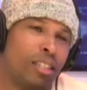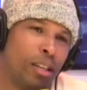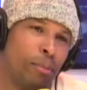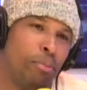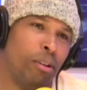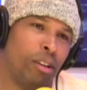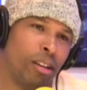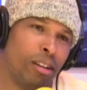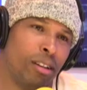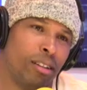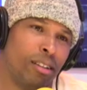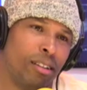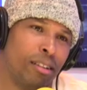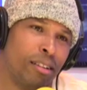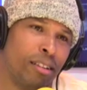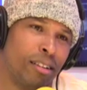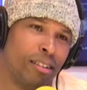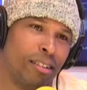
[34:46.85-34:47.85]
he pulling?
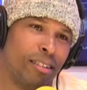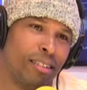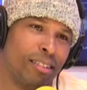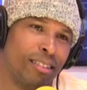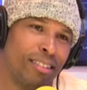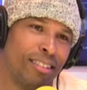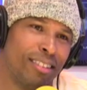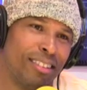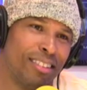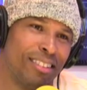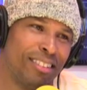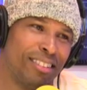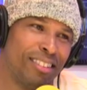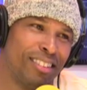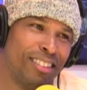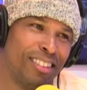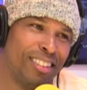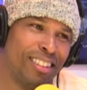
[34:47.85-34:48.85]
What?
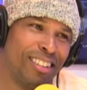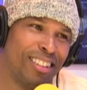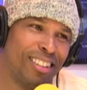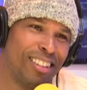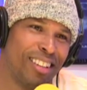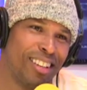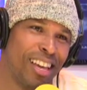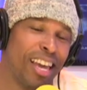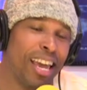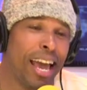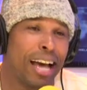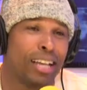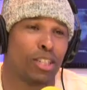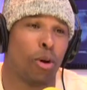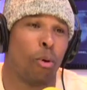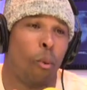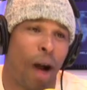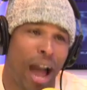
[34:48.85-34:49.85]
He has
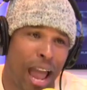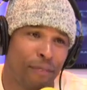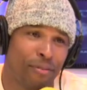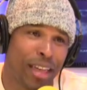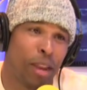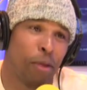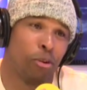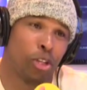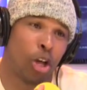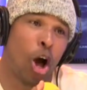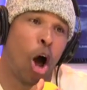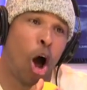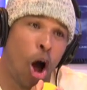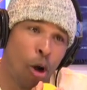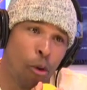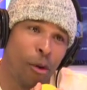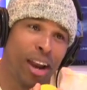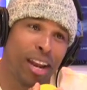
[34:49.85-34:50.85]
a wife that he was
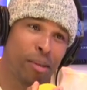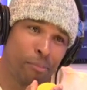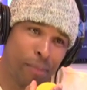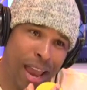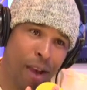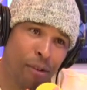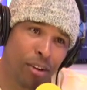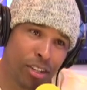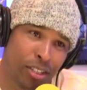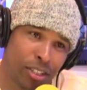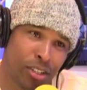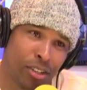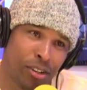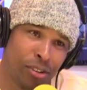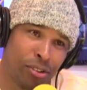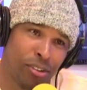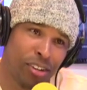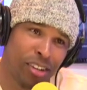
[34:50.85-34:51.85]
already married
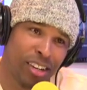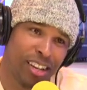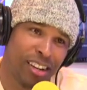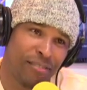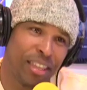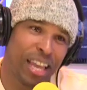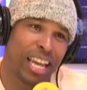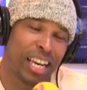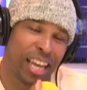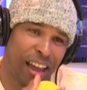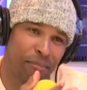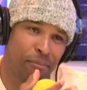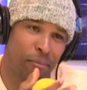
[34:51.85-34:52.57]
to that he left